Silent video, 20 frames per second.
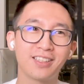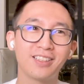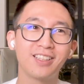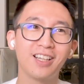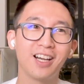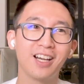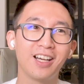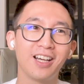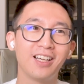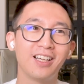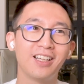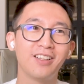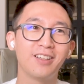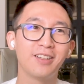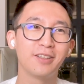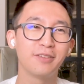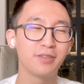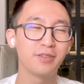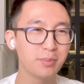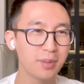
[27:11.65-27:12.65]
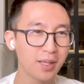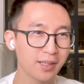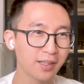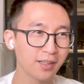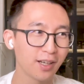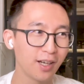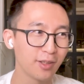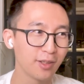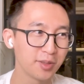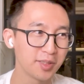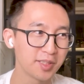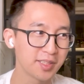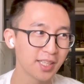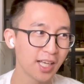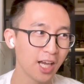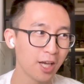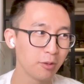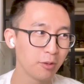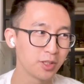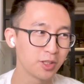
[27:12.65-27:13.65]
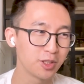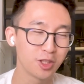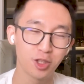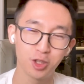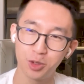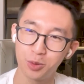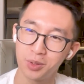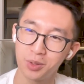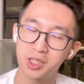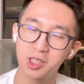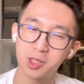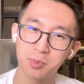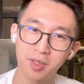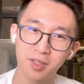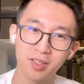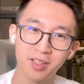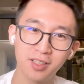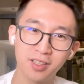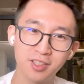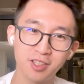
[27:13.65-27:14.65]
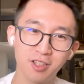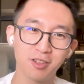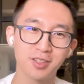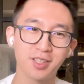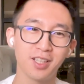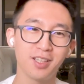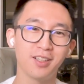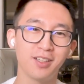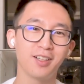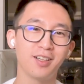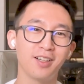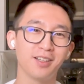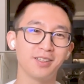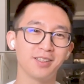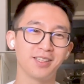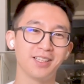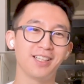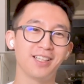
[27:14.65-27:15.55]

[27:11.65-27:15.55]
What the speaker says: the feedback I got was I was too experienced. I was like, oh,